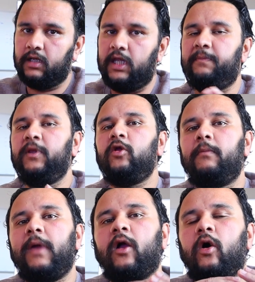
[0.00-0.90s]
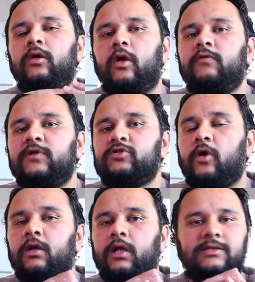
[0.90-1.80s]
keeping your mac on always
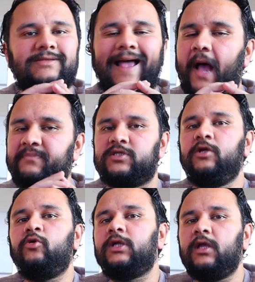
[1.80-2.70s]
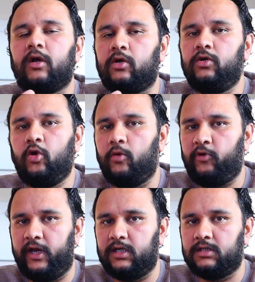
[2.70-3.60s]
on is absolutely a
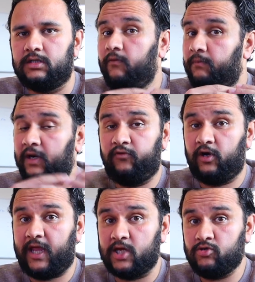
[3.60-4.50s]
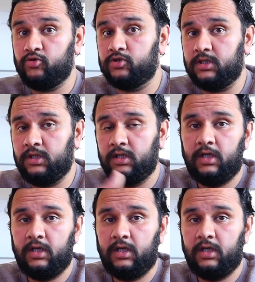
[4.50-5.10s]
no-brainer but for a casual user,